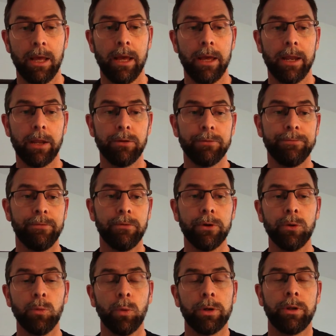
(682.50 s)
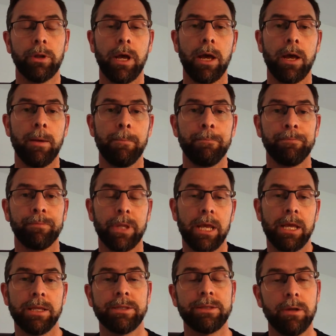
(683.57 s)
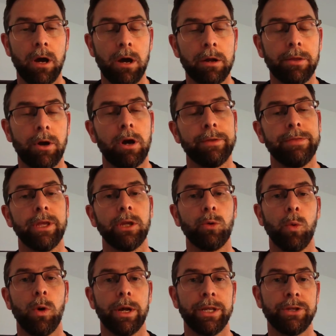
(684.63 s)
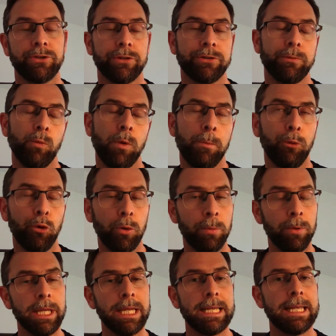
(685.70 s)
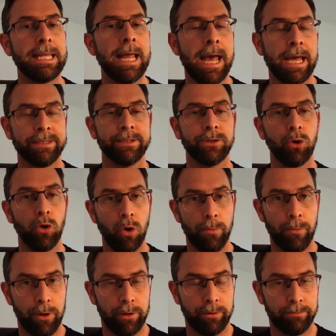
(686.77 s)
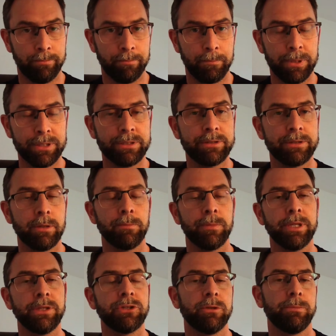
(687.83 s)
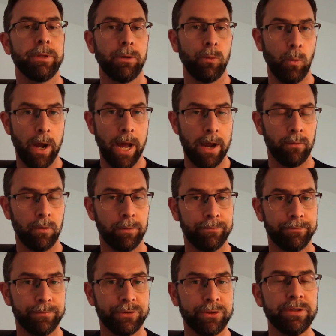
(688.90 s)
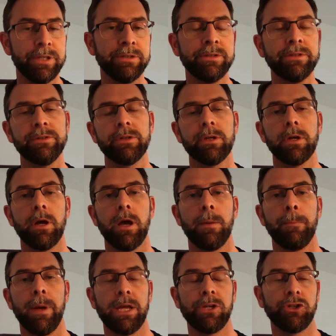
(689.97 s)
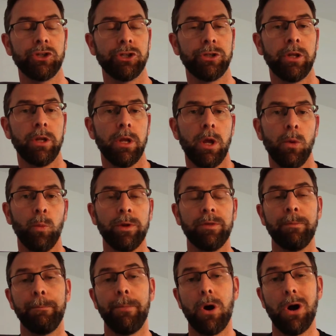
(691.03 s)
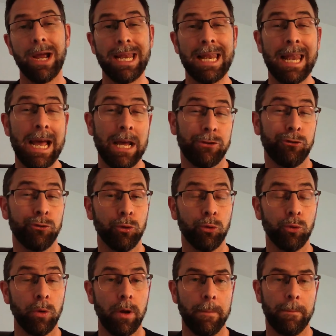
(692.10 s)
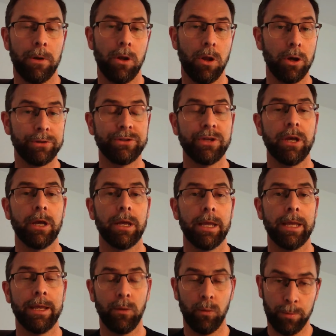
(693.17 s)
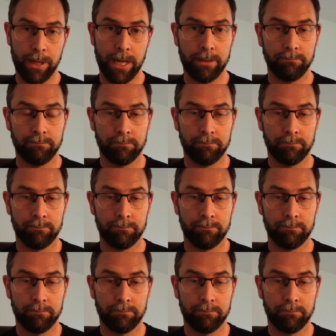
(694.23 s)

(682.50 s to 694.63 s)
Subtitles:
Now, the final one is, I think, quite an interesting one, probably less common, but something to be aware of. So this is a patient with bilateral plantar heel pain.